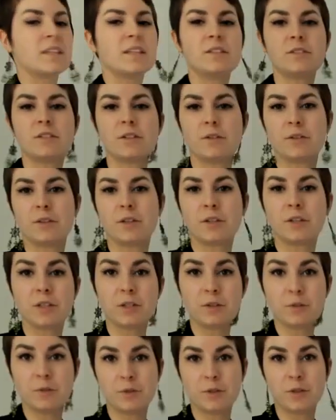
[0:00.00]
So the
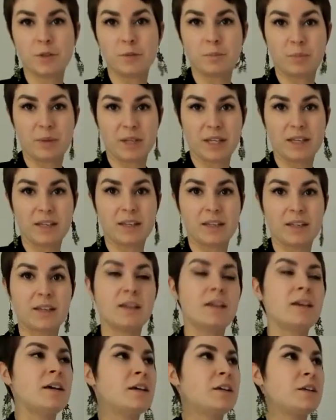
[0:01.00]
cue could
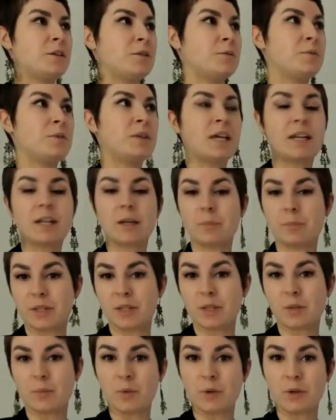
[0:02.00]
be you get up
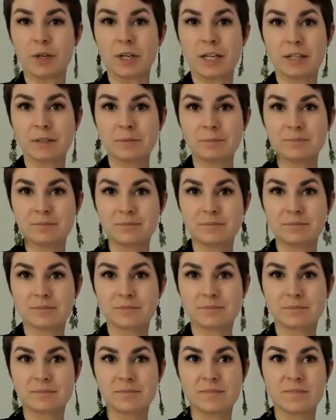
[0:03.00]
in the morning,
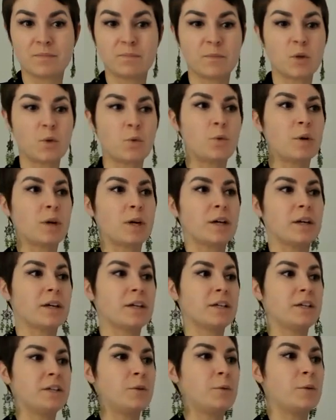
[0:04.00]
or
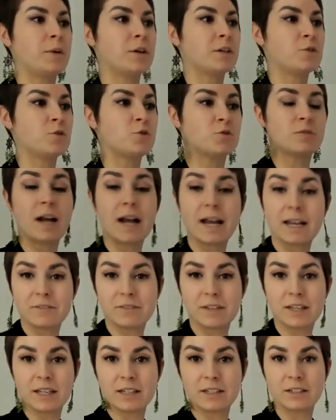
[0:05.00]
you're
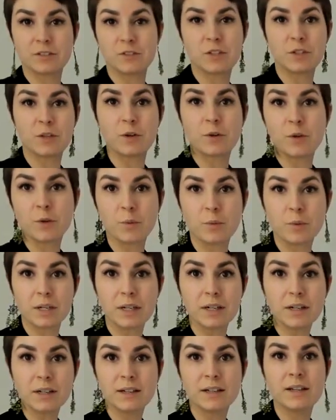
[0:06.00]
driving to go to
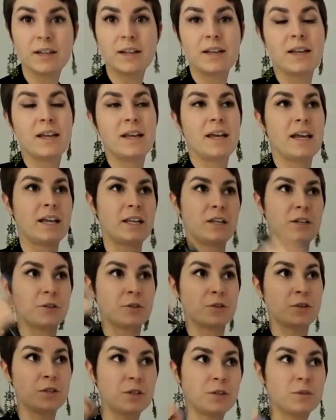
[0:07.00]
work and
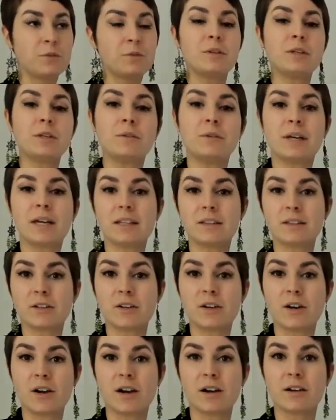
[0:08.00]
you're cued, you get in
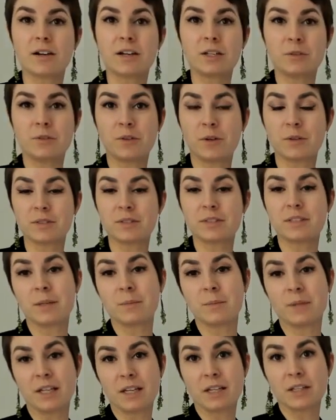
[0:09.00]
the car and you know it's
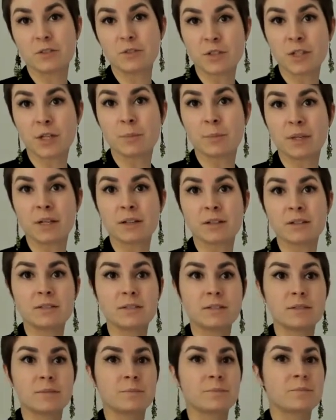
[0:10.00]
time to get a
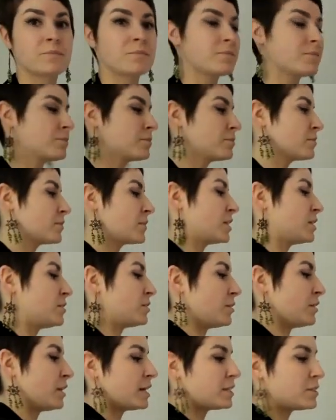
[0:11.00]
Starbucks.
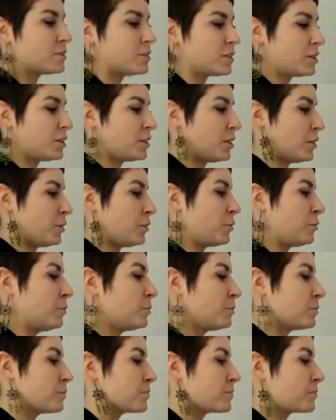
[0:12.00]
So that's the
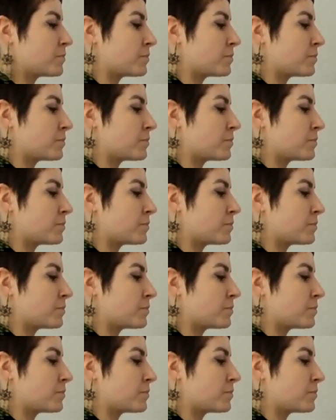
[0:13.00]
cue.